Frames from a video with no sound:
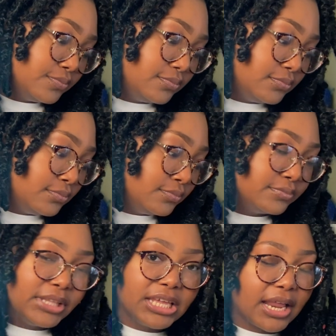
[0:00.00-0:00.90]

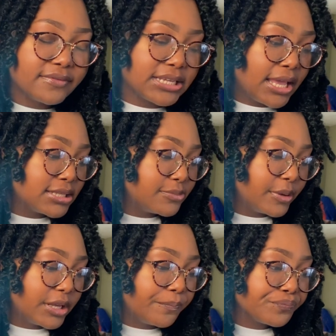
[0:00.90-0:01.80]
Getting off task.
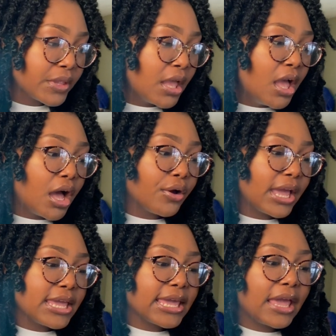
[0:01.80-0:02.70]
But,
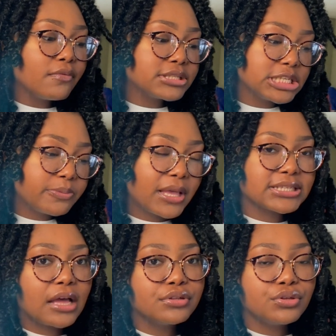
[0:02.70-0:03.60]
okay, it came with 6 packs.
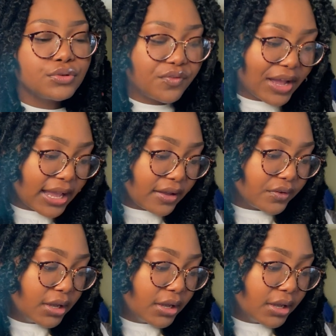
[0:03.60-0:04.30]
I only used 5.